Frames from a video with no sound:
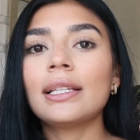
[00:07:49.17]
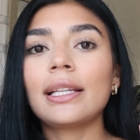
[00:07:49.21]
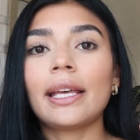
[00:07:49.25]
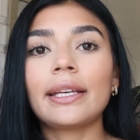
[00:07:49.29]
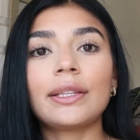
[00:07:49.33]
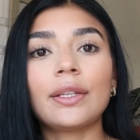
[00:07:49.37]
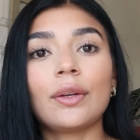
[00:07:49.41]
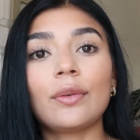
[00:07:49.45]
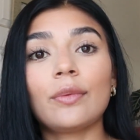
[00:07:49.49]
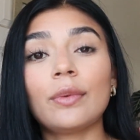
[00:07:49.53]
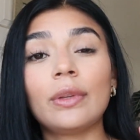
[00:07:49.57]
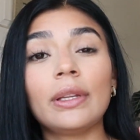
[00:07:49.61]

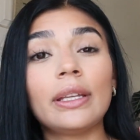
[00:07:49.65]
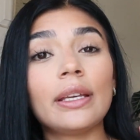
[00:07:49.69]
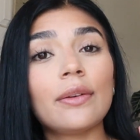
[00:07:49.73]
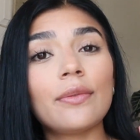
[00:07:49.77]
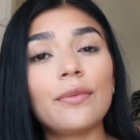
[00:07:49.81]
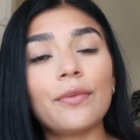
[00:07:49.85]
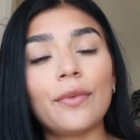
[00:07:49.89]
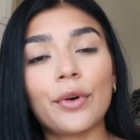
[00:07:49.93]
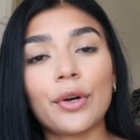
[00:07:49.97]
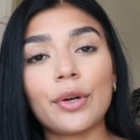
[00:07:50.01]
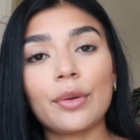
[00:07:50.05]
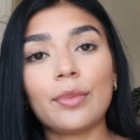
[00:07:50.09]
Like they're really
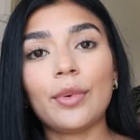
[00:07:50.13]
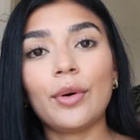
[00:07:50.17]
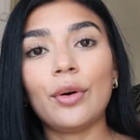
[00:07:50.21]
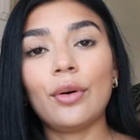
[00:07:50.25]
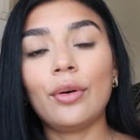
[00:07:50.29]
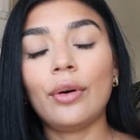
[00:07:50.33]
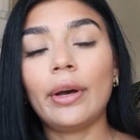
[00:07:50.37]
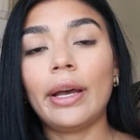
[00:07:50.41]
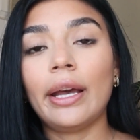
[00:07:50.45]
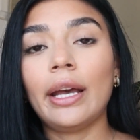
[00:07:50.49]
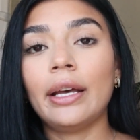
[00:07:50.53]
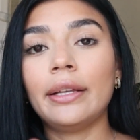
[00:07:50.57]

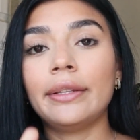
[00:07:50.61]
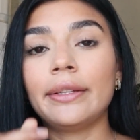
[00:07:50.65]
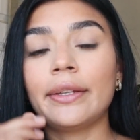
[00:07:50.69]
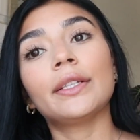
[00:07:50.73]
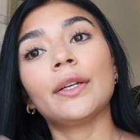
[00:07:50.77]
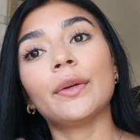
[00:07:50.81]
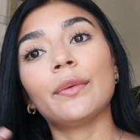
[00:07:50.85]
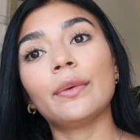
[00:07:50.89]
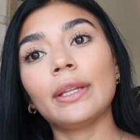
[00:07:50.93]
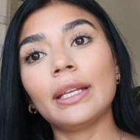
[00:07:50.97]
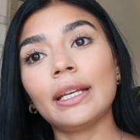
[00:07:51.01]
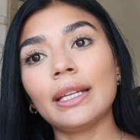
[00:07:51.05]
affordable and
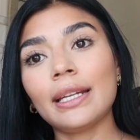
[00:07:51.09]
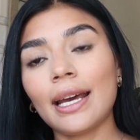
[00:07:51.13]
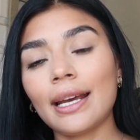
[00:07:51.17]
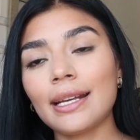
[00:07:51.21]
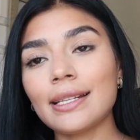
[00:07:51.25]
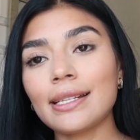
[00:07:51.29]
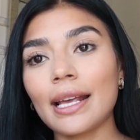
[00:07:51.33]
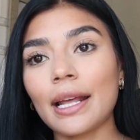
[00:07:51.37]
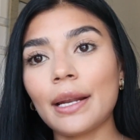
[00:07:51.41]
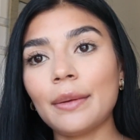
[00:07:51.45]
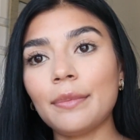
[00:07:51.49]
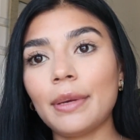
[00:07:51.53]
they're really
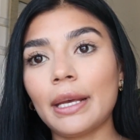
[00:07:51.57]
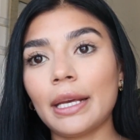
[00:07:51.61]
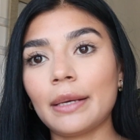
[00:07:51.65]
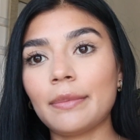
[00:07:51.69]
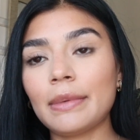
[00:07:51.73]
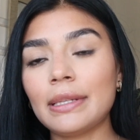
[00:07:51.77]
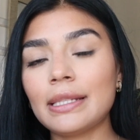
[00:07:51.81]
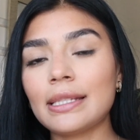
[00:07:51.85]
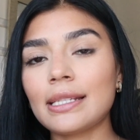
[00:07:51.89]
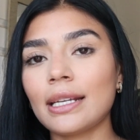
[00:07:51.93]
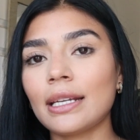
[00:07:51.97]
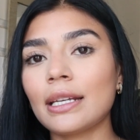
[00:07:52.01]
nice and
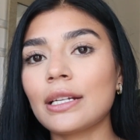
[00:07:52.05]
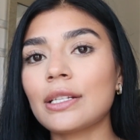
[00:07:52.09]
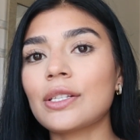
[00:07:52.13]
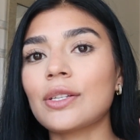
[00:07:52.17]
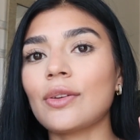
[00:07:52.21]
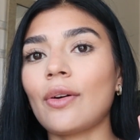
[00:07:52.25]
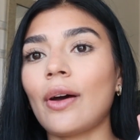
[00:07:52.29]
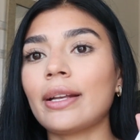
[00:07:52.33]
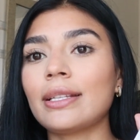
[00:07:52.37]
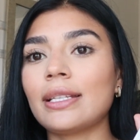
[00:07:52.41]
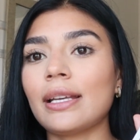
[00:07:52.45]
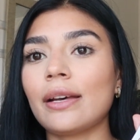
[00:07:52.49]
pigmented,
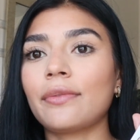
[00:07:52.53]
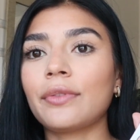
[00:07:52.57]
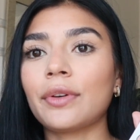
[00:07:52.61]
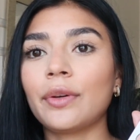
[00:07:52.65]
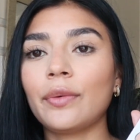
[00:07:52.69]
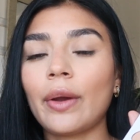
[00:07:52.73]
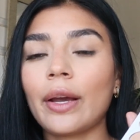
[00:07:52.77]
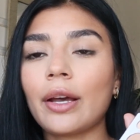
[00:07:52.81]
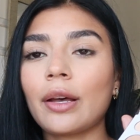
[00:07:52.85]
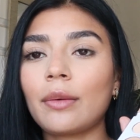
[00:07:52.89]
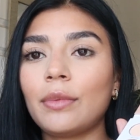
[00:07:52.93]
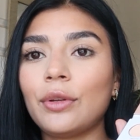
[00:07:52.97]
so I
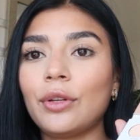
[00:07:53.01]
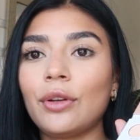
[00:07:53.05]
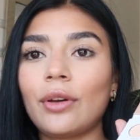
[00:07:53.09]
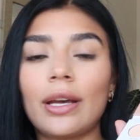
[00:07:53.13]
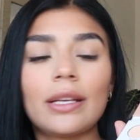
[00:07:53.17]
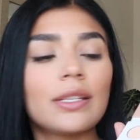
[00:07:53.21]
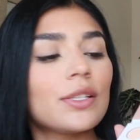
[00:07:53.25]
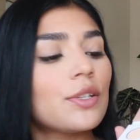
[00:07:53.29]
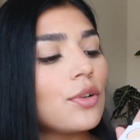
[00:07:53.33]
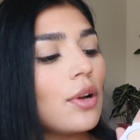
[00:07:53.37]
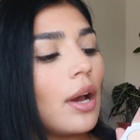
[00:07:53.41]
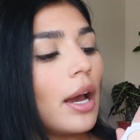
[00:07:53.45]
definitely recommend you
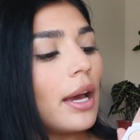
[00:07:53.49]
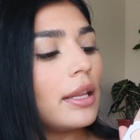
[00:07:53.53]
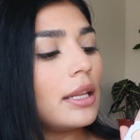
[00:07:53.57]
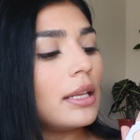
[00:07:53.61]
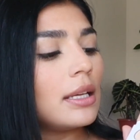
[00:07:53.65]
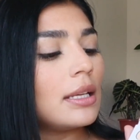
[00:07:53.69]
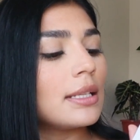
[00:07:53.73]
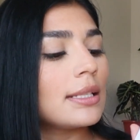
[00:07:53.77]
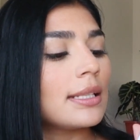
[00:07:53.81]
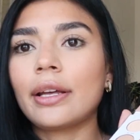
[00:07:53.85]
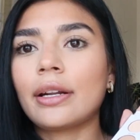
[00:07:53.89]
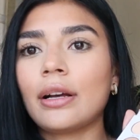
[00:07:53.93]
guys try
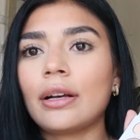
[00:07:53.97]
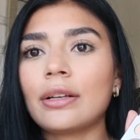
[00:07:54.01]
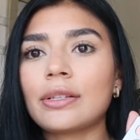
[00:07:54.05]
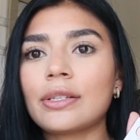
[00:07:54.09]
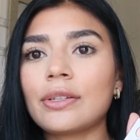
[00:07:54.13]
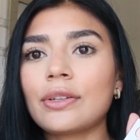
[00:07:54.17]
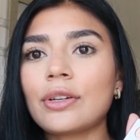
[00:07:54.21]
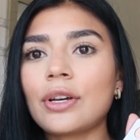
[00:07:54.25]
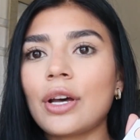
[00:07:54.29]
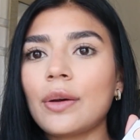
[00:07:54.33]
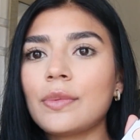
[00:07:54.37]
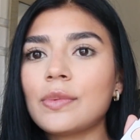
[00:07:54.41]
this. It
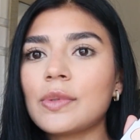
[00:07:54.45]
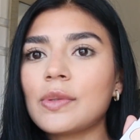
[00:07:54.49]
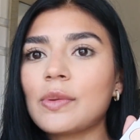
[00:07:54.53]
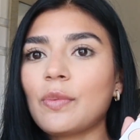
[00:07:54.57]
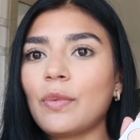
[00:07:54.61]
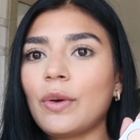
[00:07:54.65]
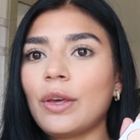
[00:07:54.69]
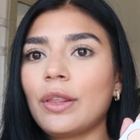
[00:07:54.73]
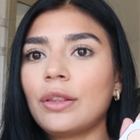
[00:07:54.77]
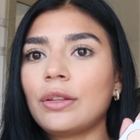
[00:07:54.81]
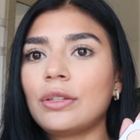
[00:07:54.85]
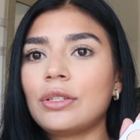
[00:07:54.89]
also comes
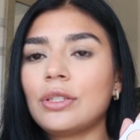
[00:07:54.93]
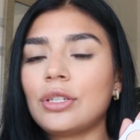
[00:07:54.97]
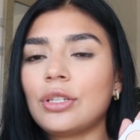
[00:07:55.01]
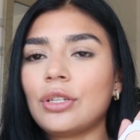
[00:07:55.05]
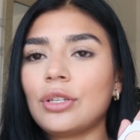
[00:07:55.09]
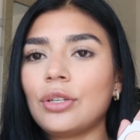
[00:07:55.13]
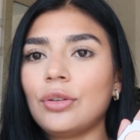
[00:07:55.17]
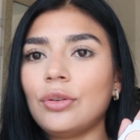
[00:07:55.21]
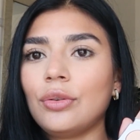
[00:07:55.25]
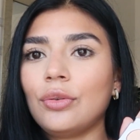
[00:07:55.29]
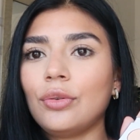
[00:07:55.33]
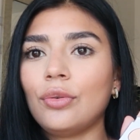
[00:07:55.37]
with
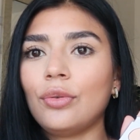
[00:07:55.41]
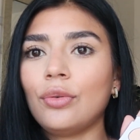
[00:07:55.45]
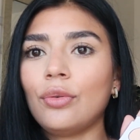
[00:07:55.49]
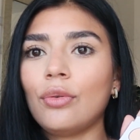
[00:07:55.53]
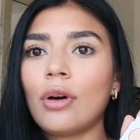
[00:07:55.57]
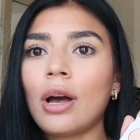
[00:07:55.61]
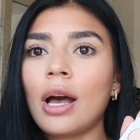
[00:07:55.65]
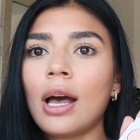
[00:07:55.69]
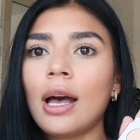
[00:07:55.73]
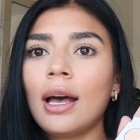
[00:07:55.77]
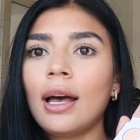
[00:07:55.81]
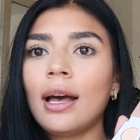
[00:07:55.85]

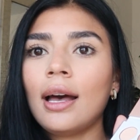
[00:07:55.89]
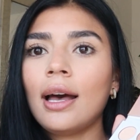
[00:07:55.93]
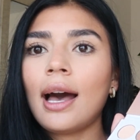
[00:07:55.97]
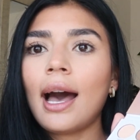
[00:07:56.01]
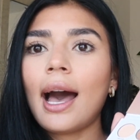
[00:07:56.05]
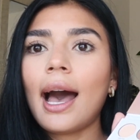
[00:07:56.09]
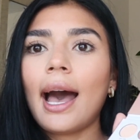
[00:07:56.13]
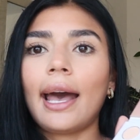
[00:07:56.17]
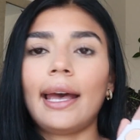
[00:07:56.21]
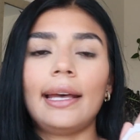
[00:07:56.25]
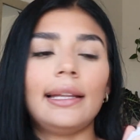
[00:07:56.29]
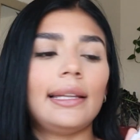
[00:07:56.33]
2
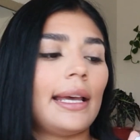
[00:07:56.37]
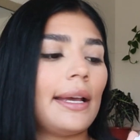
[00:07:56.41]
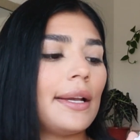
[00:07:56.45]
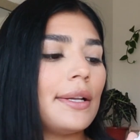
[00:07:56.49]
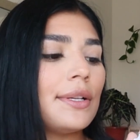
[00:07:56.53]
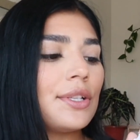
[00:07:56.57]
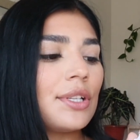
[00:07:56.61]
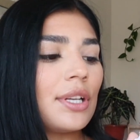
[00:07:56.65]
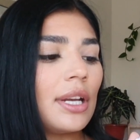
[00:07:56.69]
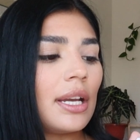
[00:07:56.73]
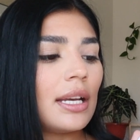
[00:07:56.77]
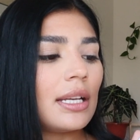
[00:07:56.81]
highlight
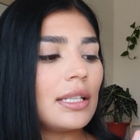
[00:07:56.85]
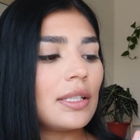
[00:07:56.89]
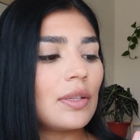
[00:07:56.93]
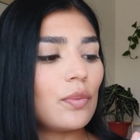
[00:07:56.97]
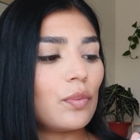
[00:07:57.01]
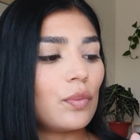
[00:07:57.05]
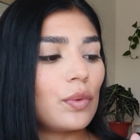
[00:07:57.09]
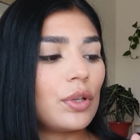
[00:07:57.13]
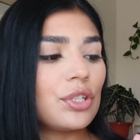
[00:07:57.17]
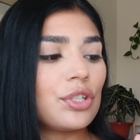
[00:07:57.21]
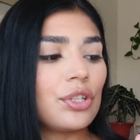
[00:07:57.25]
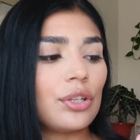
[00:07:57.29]
shades
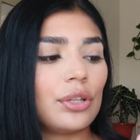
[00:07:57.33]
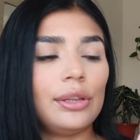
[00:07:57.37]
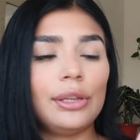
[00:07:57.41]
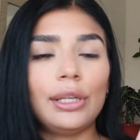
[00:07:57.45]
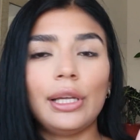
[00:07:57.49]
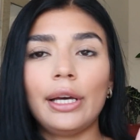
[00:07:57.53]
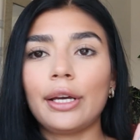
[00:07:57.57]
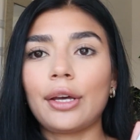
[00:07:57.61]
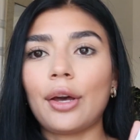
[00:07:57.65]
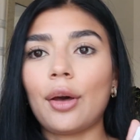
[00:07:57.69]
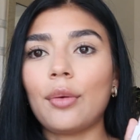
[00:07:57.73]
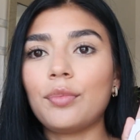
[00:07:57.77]
which
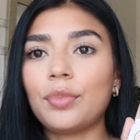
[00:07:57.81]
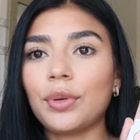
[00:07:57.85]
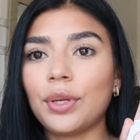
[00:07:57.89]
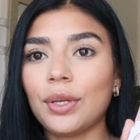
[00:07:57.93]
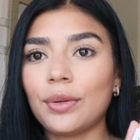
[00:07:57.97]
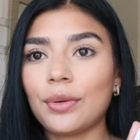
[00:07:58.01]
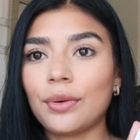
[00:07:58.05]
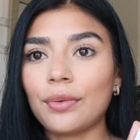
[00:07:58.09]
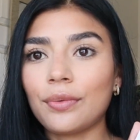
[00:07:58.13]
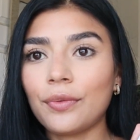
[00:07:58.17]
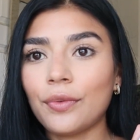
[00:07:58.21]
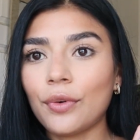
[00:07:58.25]
look
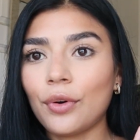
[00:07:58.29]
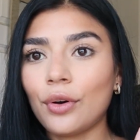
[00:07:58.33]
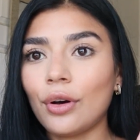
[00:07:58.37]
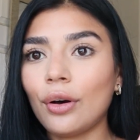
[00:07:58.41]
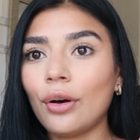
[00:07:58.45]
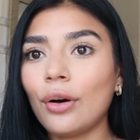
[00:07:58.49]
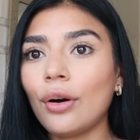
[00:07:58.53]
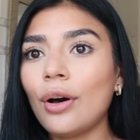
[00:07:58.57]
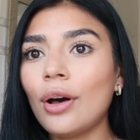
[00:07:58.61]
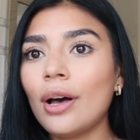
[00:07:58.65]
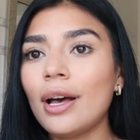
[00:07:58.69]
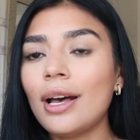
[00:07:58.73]

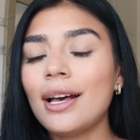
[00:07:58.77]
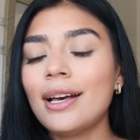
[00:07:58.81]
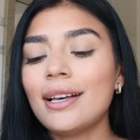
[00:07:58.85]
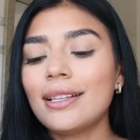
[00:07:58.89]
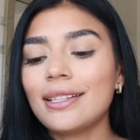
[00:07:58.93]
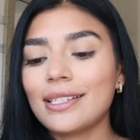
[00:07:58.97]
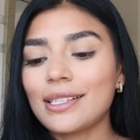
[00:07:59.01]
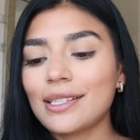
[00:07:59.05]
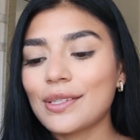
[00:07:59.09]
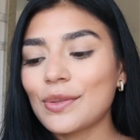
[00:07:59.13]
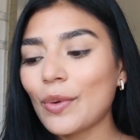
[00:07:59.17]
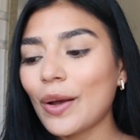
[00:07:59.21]
beautiful.
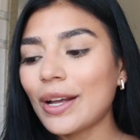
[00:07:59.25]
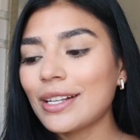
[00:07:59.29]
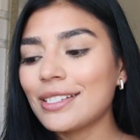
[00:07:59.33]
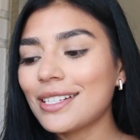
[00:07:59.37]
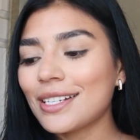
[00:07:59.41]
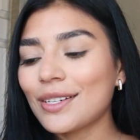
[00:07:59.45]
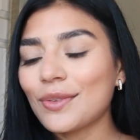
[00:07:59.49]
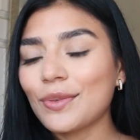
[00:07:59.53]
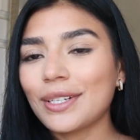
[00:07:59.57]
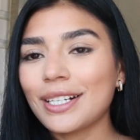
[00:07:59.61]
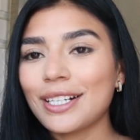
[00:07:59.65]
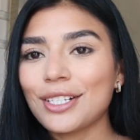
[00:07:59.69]
This is why I
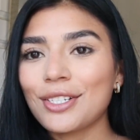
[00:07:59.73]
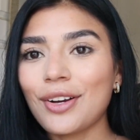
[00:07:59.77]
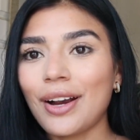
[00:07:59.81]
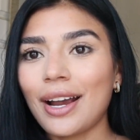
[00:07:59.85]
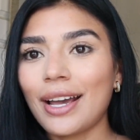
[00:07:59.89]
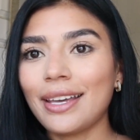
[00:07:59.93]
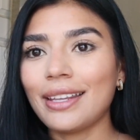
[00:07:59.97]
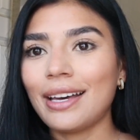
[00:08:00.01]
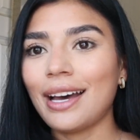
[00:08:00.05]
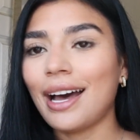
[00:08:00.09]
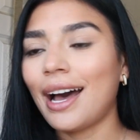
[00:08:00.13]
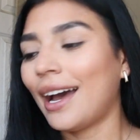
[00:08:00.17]
didn't want to
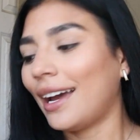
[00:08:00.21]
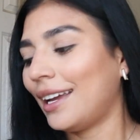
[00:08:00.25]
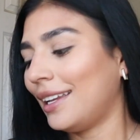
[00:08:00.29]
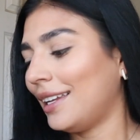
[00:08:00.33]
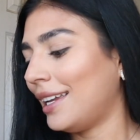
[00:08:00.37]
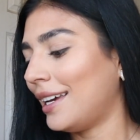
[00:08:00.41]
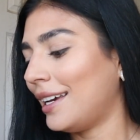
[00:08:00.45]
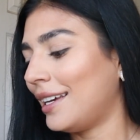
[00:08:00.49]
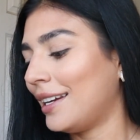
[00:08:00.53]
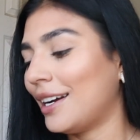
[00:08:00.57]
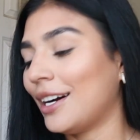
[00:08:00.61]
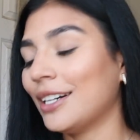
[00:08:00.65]
try the
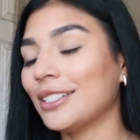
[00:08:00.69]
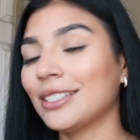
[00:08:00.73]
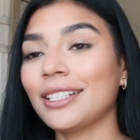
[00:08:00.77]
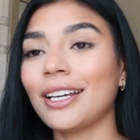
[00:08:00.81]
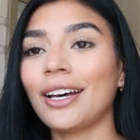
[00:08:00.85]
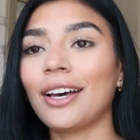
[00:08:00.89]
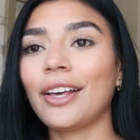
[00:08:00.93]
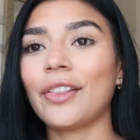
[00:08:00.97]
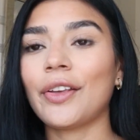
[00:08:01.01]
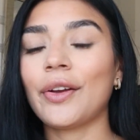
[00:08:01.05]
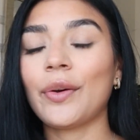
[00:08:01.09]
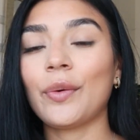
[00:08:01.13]
highlight on
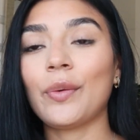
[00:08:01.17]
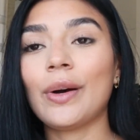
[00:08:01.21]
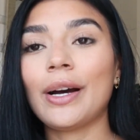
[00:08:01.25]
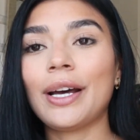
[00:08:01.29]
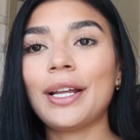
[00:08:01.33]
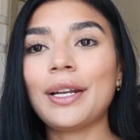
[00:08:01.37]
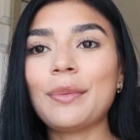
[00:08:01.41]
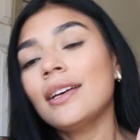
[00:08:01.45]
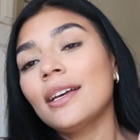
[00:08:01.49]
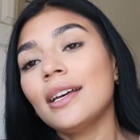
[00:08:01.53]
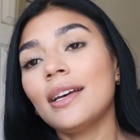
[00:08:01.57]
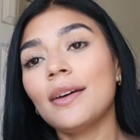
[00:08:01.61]
the other one,